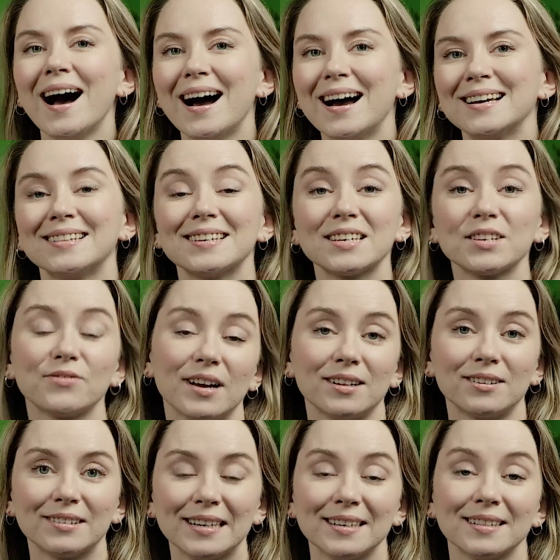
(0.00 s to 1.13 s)
Hi, this is
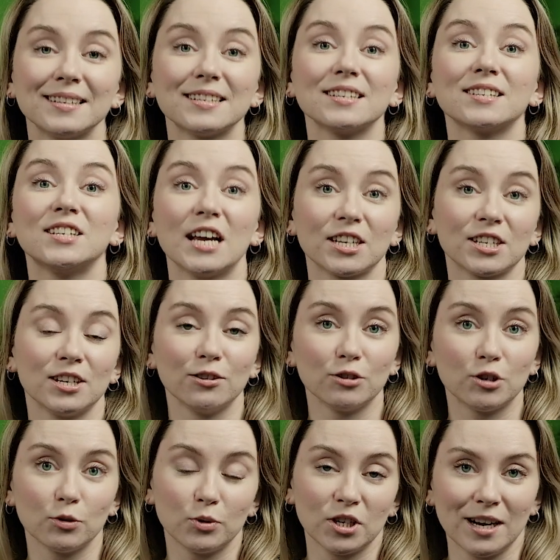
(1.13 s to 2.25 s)
Valerie and this is Dashly
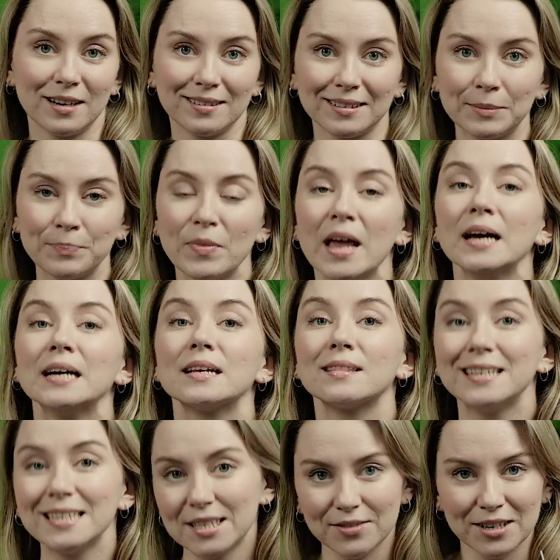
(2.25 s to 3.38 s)
YouTube channel.
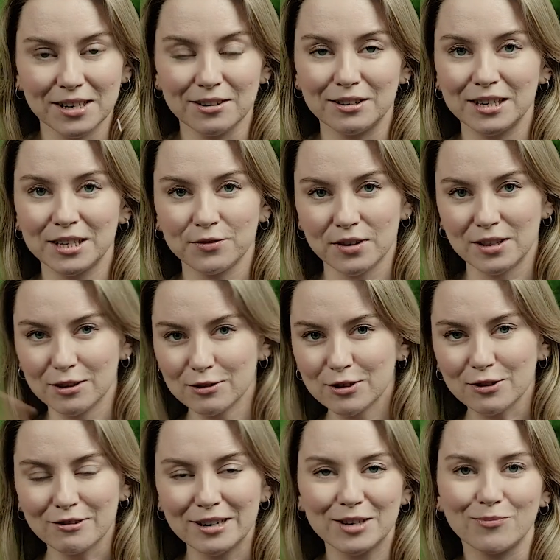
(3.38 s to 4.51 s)
This video is for those
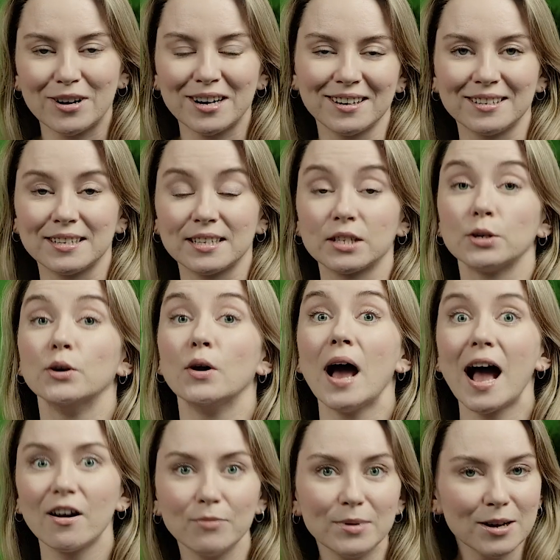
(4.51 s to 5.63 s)
great marketers who
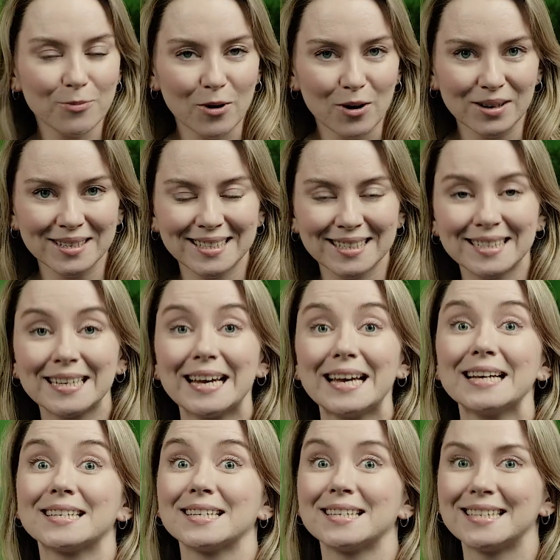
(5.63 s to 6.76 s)
have been appointed
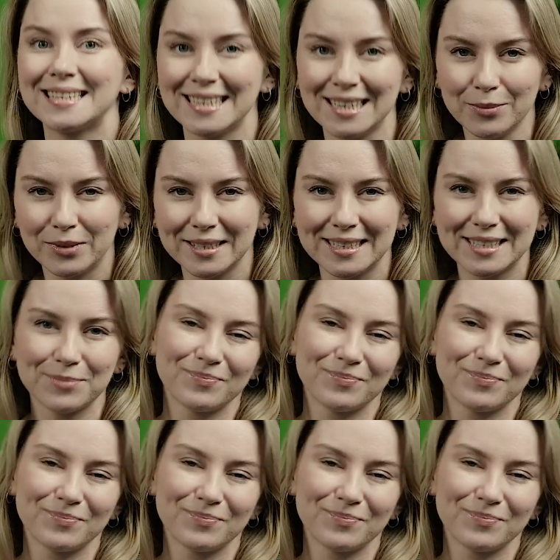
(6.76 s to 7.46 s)
as a team lead.